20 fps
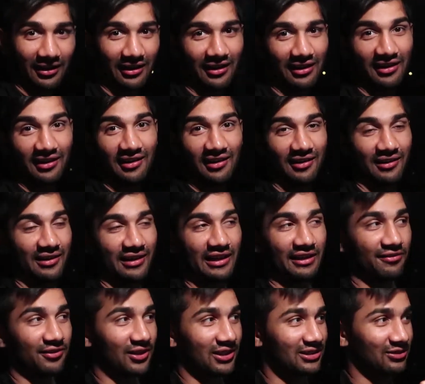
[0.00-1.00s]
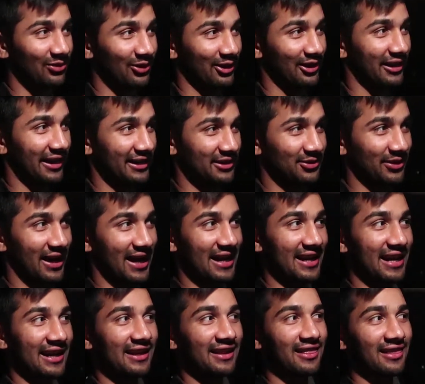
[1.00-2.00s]
Uh, if you guys would like to
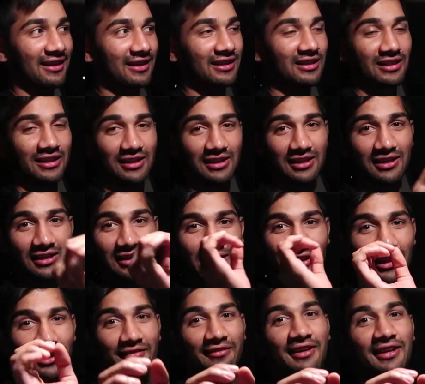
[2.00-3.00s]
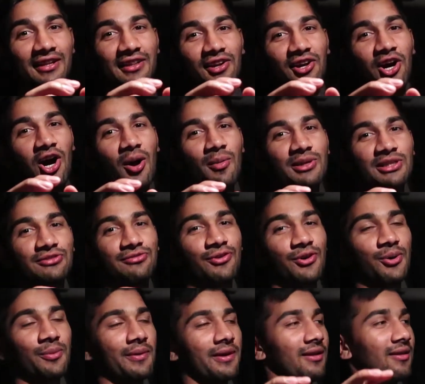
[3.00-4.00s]
add anything, leave it in the comments
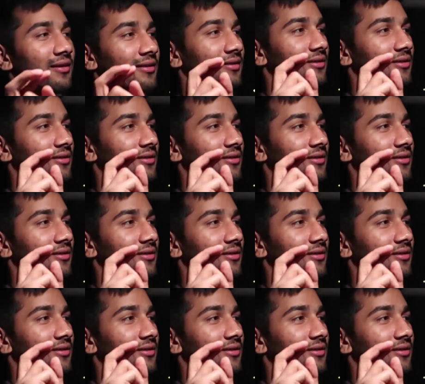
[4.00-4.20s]
for me.